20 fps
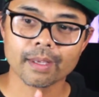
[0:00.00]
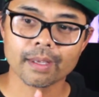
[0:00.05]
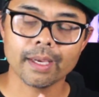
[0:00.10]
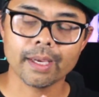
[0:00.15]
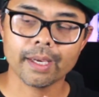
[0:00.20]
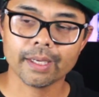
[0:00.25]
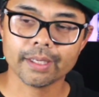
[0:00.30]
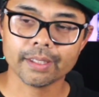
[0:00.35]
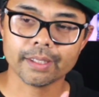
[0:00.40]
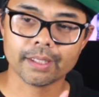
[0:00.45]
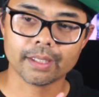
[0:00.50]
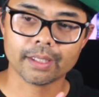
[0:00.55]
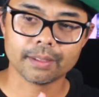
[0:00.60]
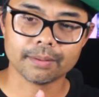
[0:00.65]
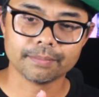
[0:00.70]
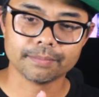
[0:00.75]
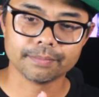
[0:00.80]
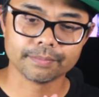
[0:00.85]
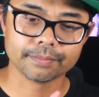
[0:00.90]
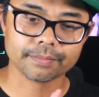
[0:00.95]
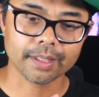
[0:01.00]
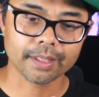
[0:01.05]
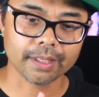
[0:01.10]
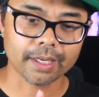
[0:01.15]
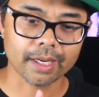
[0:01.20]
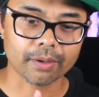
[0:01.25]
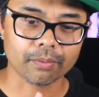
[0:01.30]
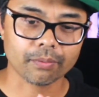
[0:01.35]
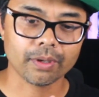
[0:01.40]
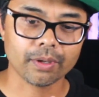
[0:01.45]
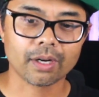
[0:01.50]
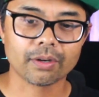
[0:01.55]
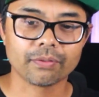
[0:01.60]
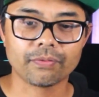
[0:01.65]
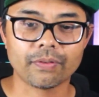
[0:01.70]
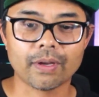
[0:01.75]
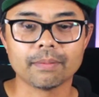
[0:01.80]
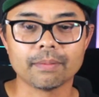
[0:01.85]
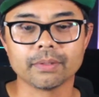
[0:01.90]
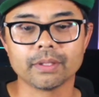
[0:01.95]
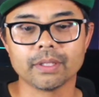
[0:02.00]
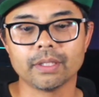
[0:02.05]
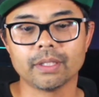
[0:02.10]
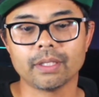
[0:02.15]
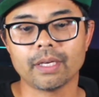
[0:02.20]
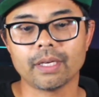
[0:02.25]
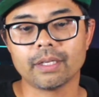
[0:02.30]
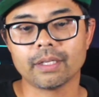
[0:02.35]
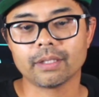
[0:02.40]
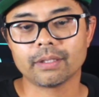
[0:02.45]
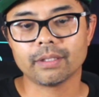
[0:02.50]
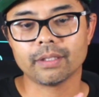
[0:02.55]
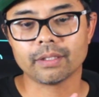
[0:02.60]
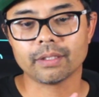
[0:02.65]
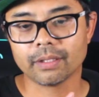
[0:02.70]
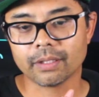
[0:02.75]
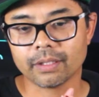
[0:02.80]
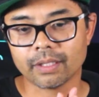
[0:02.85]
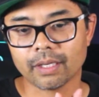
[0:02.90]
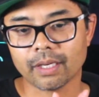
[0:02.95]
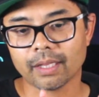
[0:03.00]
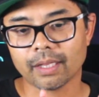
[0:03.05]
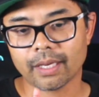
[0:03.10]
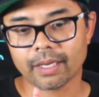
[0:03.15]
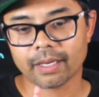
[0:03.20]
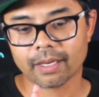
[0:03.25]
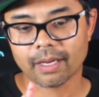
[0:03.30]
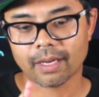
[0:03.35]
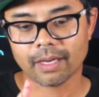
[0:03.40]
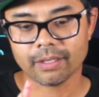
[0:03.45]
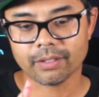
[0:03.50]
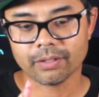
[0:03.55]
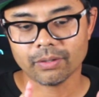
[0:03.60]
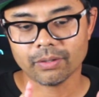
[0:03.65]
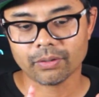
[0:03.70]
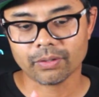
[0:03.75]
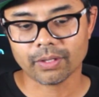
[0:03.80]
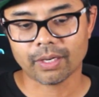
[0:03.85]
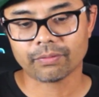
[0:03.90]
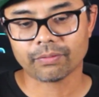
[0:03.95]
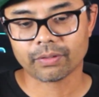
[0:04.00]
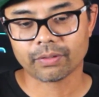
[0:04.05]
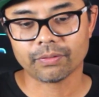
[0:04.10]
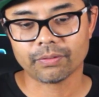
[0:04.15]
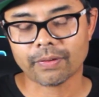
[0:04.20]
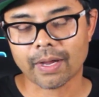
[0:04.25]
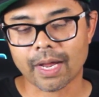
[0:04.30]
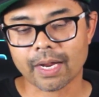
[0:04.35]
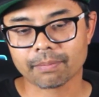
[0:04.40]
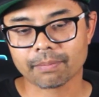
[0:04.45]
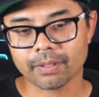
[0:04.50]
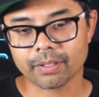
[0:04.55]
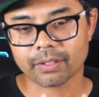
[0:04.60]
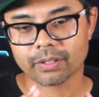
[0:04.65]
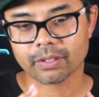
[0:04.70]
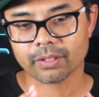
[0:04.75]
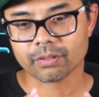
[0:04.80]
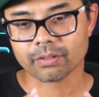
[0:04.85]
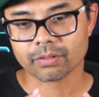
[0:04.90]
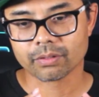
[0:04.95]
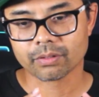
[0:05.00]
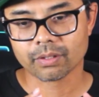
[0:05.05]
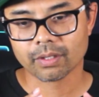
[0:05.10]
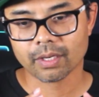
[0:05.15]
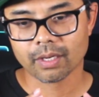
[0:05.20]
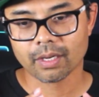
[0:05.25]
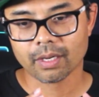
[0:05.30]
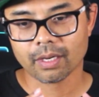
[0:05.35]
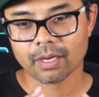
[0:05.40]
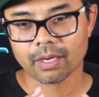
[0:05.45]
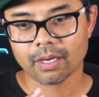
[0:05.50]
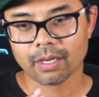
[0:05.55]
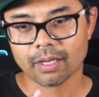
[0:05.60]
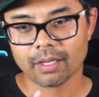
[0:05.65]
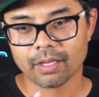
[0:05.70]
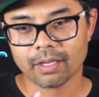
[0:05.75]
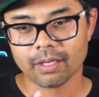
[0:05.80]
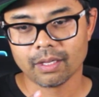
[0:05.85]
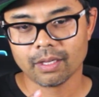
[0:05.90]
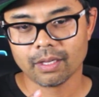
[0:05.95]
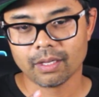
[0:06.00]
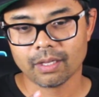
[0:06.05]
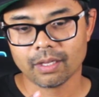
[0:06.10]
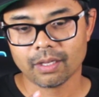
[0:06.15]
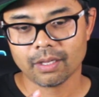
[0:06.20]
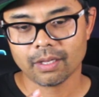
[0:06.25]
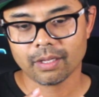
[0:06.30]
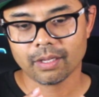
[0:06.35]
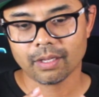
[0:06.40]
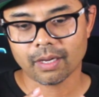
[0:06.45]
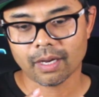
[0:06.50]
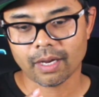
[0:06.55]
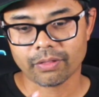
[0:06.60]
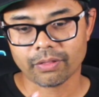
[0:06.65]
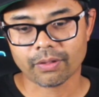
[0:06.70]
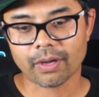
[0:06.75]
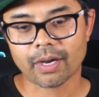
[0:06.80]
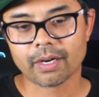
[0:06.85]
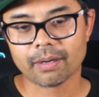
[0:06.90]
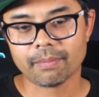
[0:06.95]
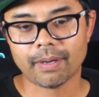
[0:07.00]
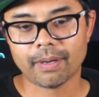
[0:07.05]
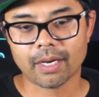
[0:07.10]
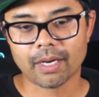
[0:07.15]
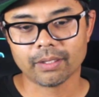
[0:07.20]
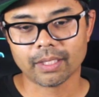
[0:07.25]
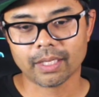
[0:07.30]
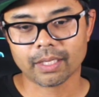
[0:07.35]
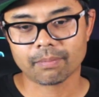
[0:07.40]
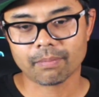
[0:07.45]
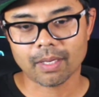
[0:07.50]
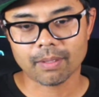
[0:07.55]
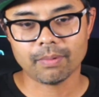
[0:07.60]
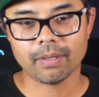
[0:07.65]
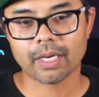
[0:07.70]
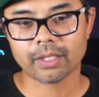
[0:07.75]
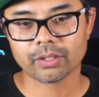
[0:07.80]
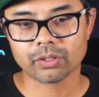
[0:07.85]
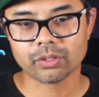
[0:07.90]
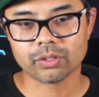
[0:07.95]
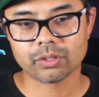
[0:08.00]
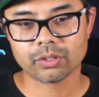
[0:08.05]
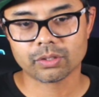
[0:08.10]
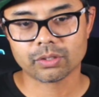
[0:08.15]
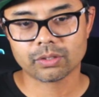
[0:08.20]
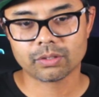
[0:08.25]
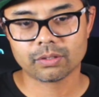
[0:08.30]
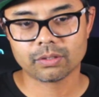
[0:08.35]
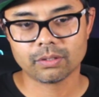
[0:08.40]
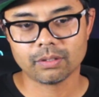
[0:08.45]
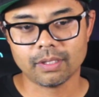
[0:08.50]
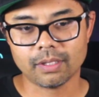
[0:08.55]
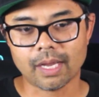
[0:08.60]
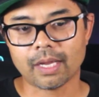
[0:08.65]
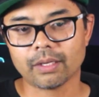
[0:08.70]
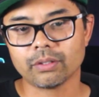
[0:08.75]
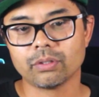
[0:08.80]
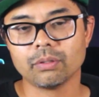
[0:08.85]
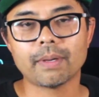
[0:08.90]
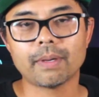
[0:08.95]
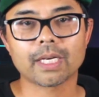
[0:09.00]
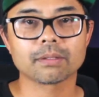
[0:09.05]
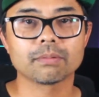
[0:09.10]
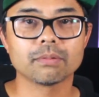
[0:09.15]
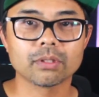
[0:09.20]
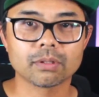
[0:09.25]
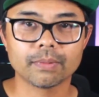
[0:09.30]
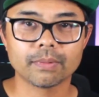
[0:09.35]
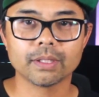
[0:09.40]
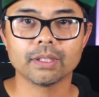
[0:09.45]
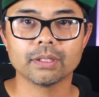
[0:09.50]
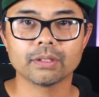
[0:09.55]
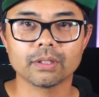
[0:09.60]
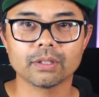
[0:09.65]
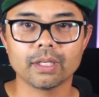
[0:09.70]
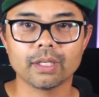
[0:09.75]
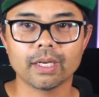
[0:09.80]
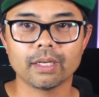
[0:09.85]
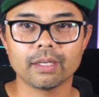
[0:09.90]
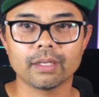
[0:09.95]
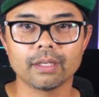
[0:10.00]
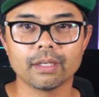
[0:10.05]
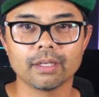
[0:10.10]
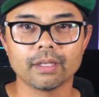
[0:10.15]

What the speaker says: And yeah, we are family, and at the end of the day, like, I know that for a fact because I thought about, like, maybe I should just not do Max Boost Monday today,